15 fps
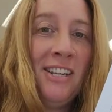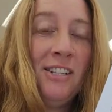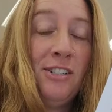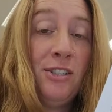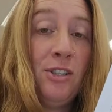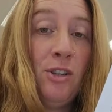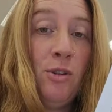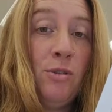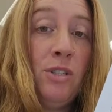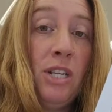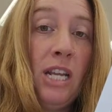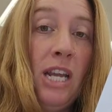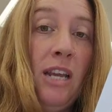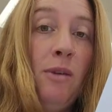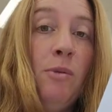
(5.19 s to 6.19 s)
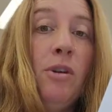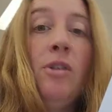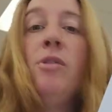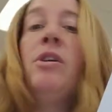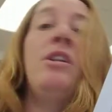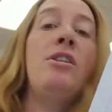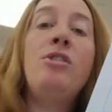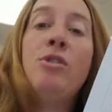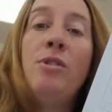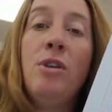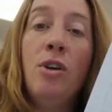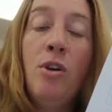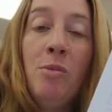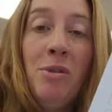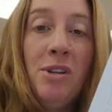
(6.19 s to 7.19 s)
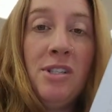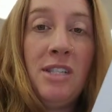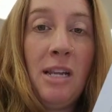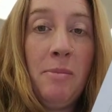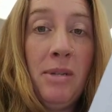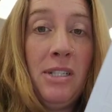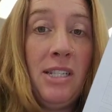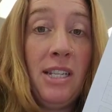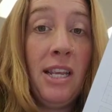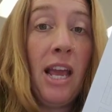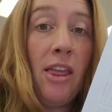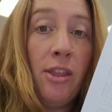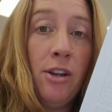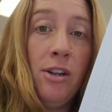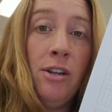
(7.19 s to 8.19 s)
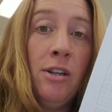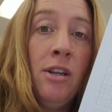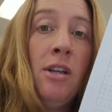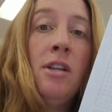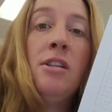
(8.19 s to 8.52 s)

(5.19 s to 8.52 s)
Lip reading: So, today we're going to do your homework assignment together